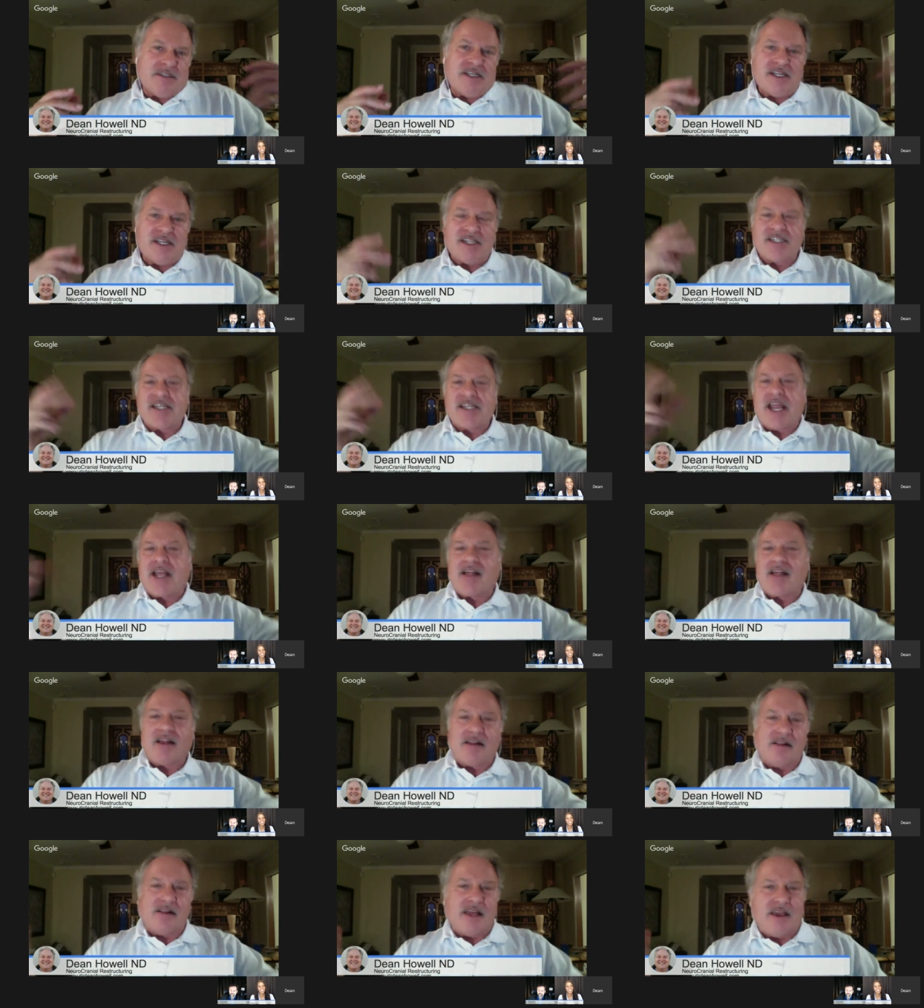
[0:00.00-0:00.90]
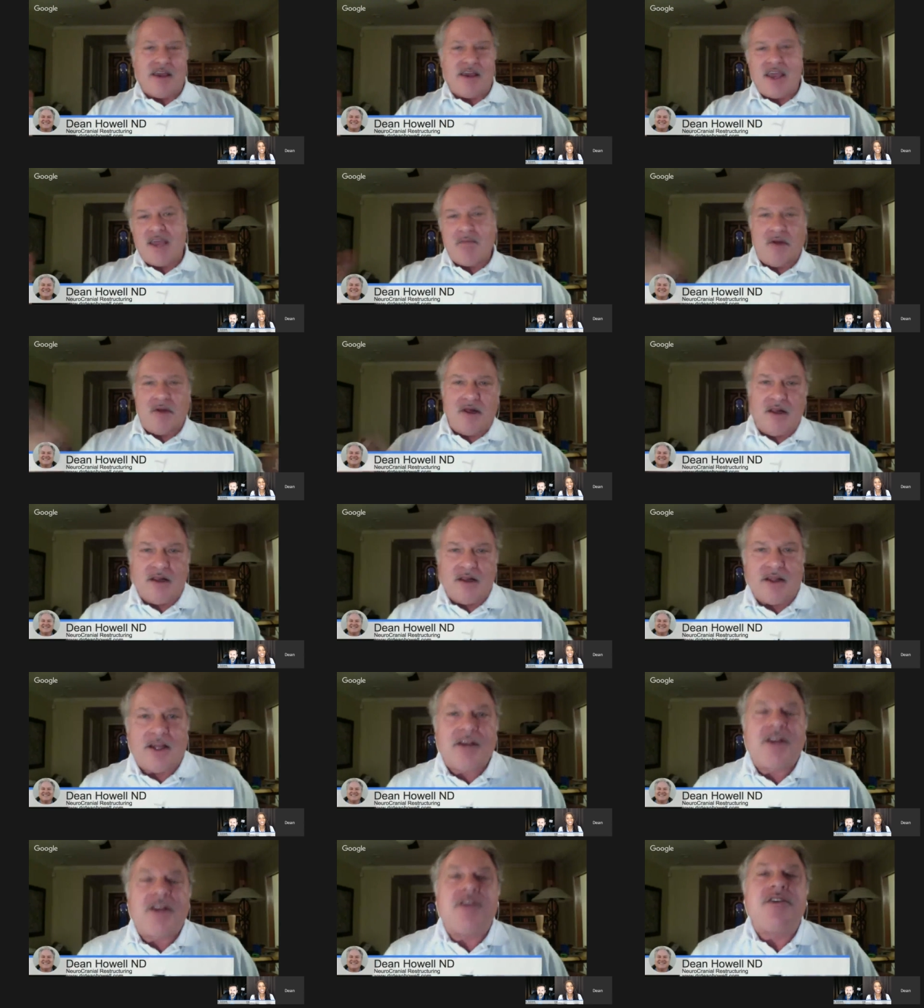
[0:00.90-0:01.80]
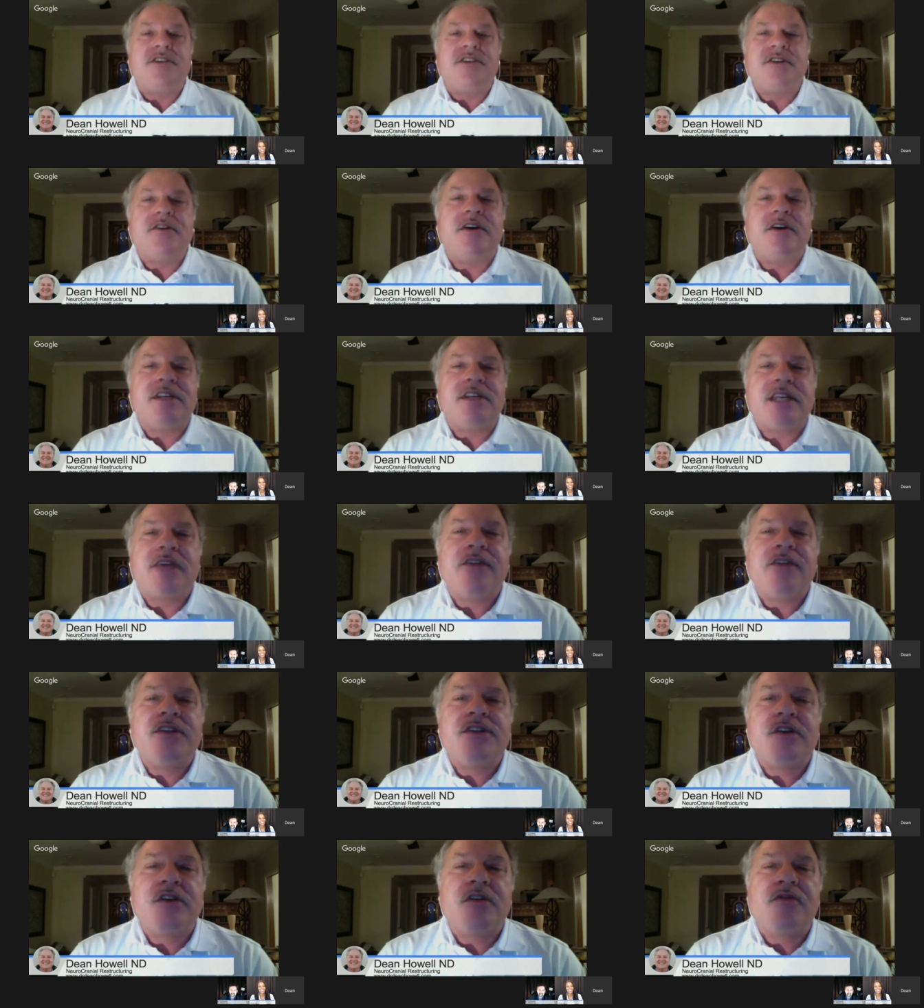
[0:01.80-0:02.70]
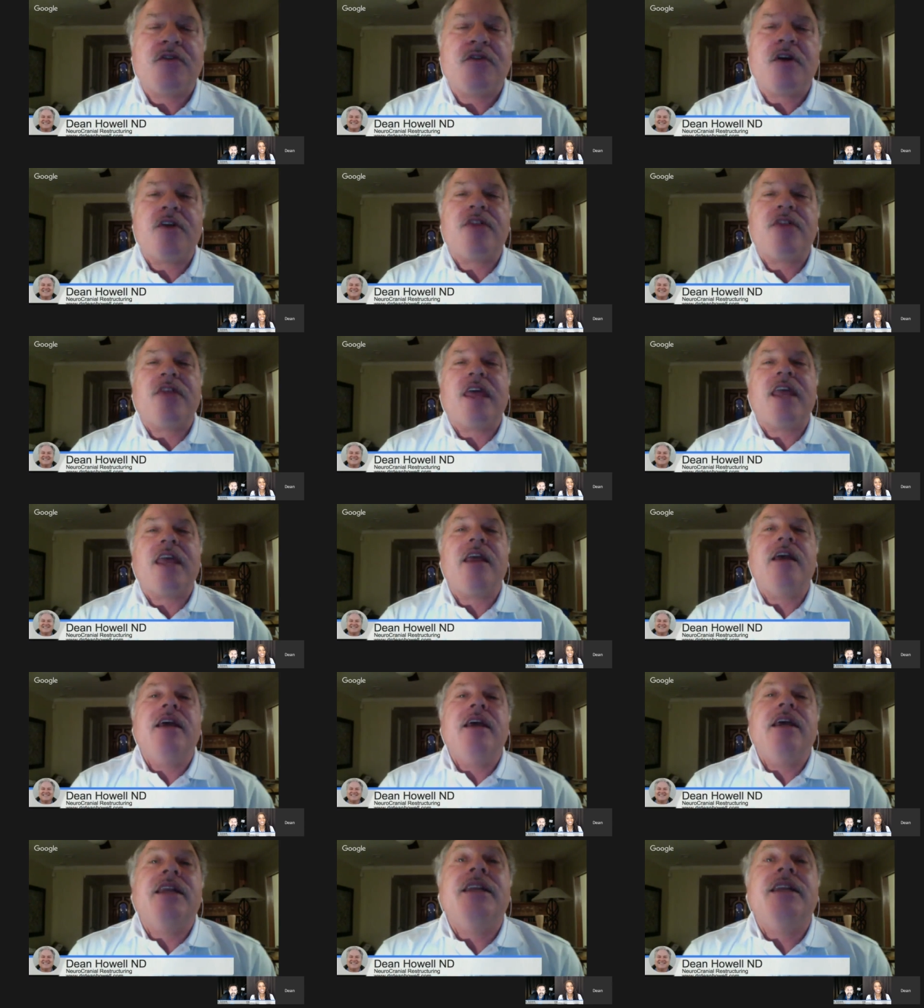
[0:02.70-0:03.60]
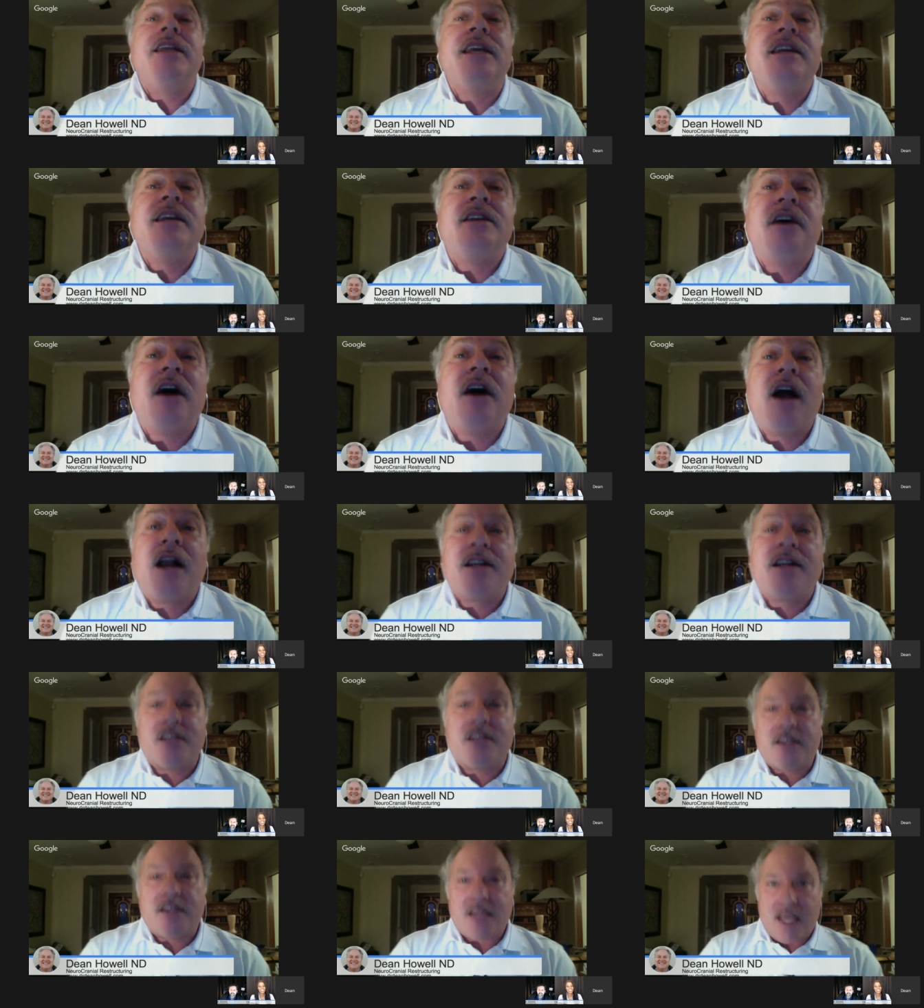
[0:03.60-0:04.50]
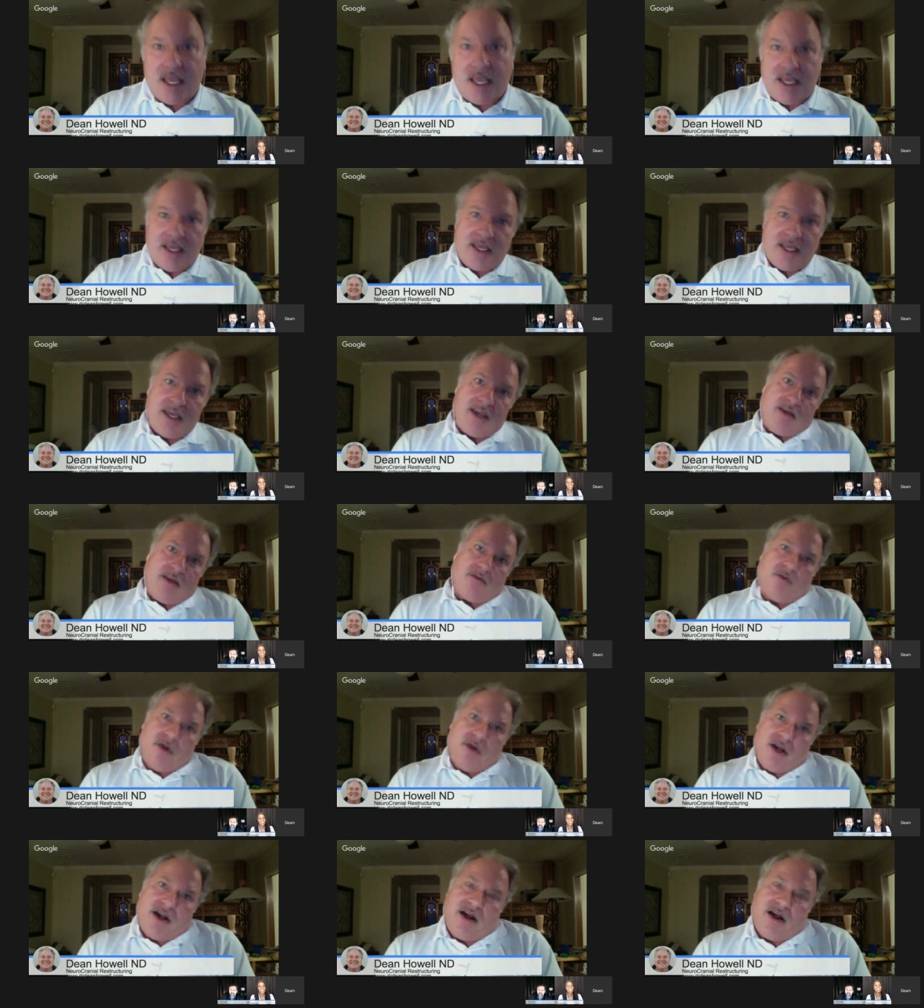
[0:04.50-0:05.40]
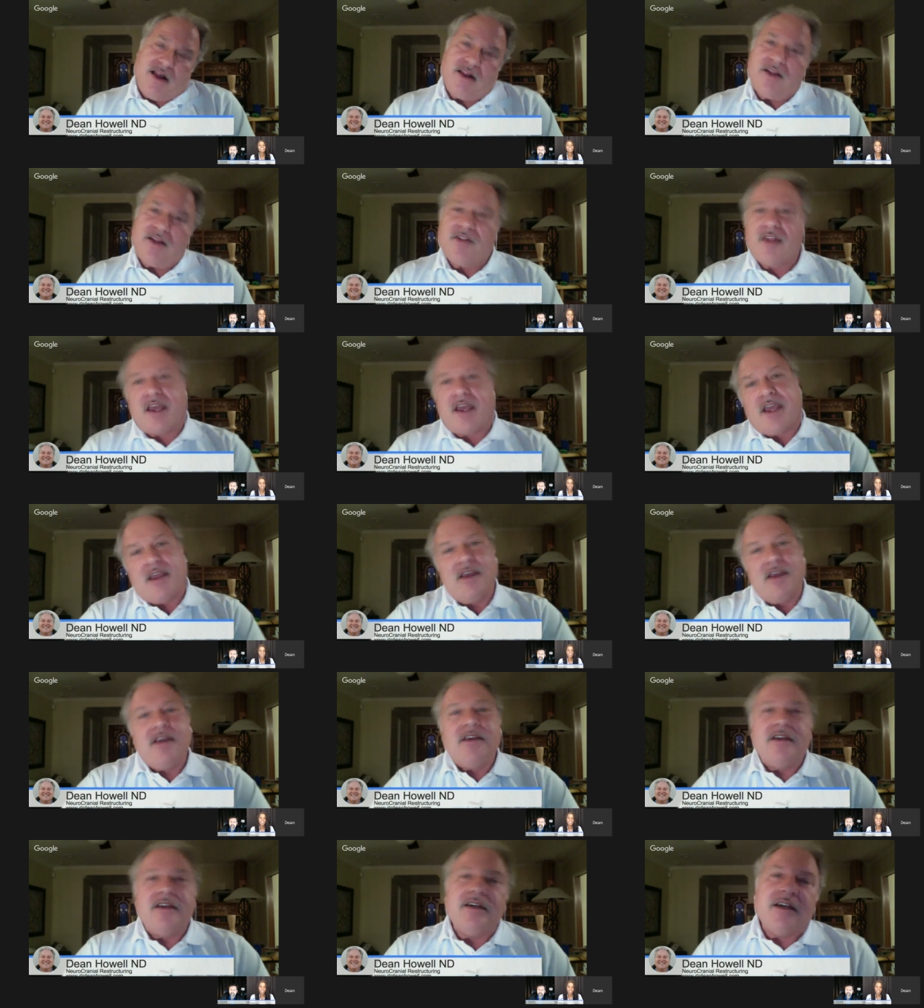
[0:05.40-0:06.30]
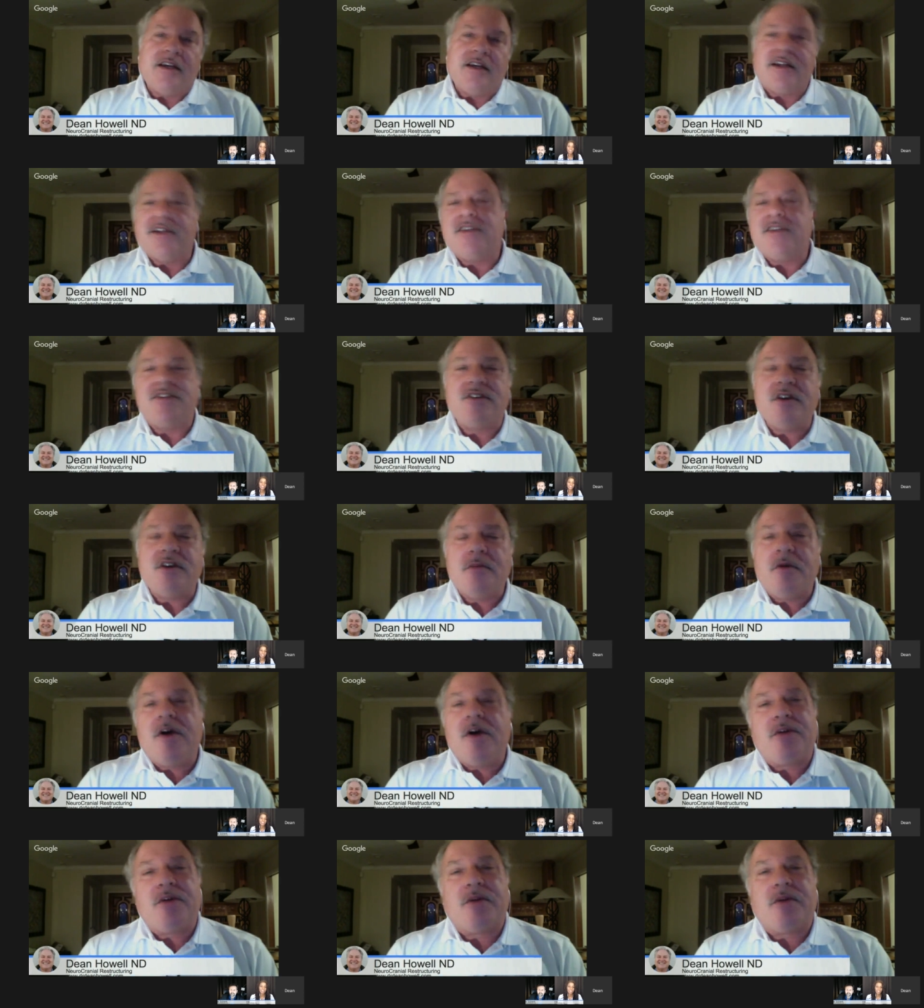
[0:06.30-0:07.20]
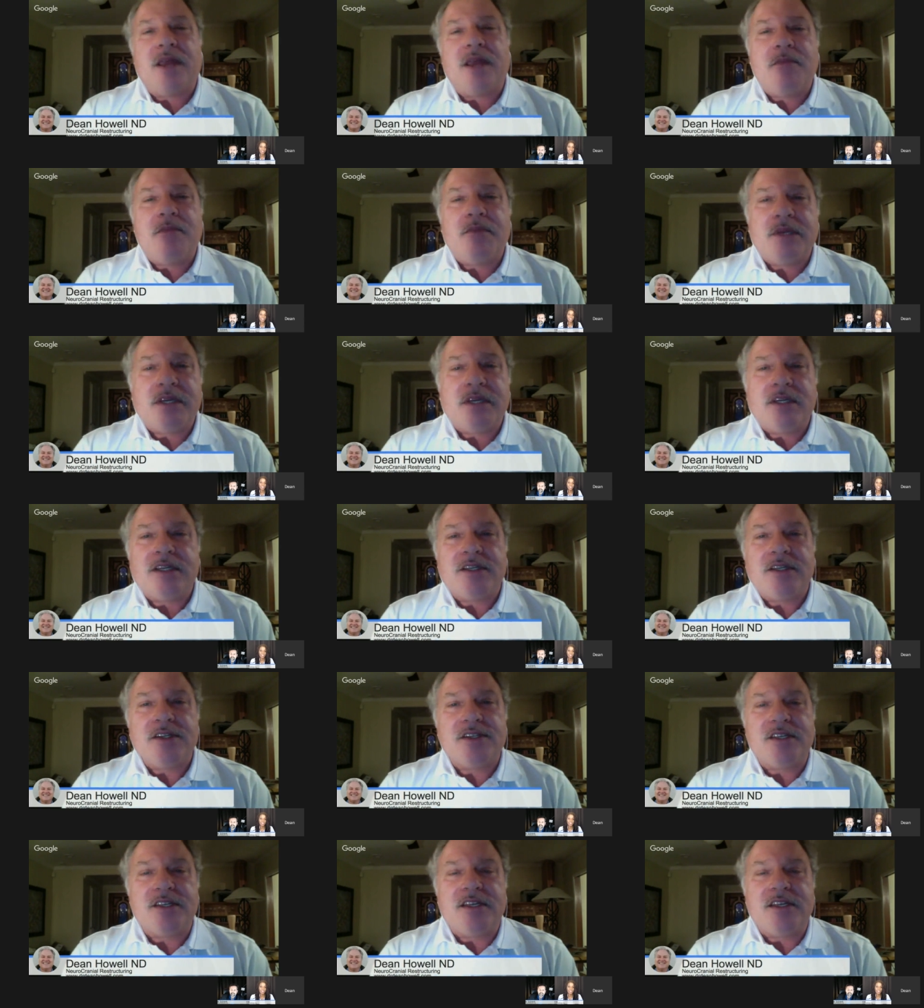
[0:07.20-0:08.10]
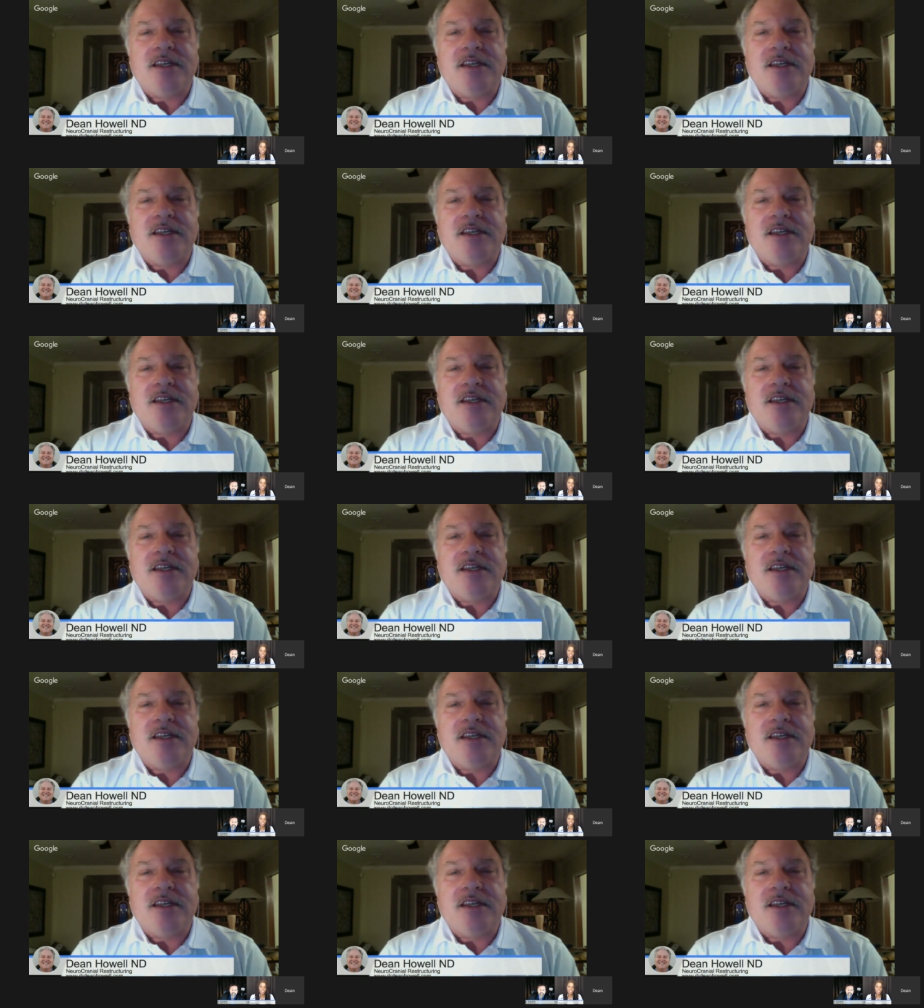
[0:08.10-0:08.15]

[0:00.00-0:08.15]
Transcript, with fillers: psychically able and intuitive and so forth, they detox and they eat well and they consume all the right pills,